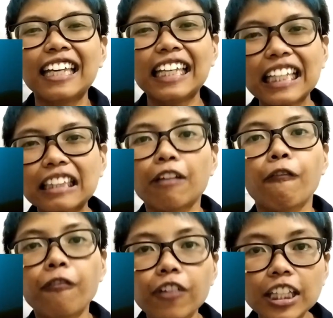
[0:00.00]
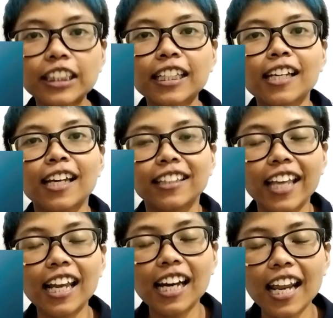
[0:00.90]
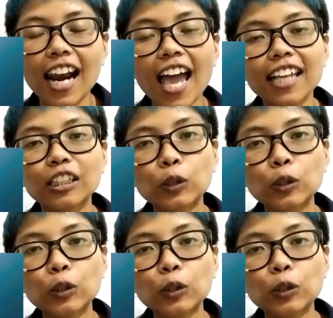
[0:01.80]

eat fish. They like